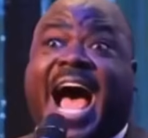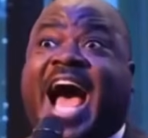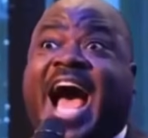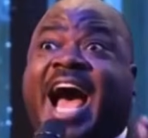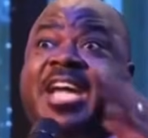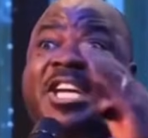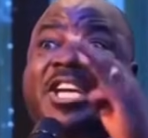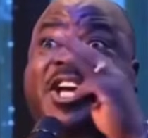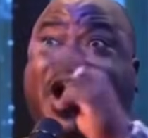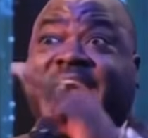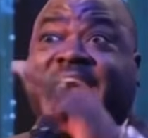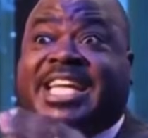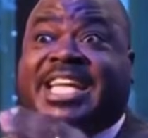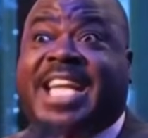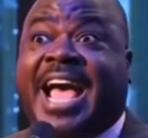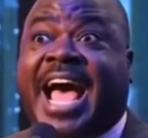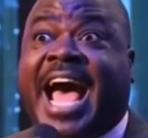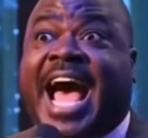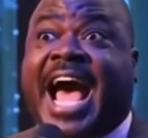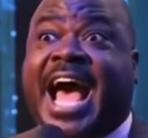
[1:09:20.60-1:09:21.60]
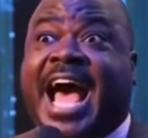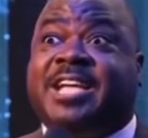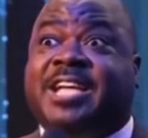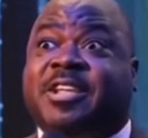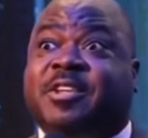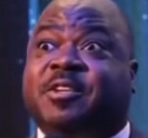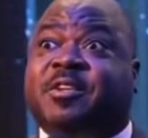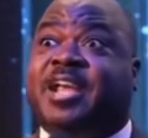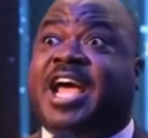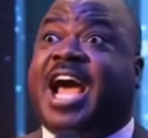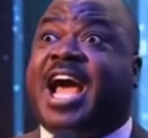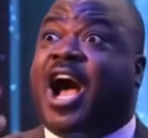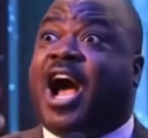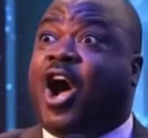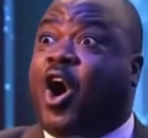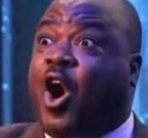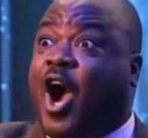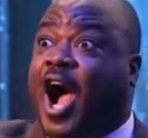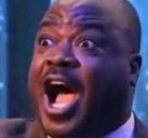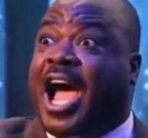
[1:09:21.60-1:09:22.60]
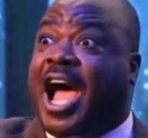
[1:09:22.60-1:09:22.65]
you, sir. You know, when the father said, I was shaking.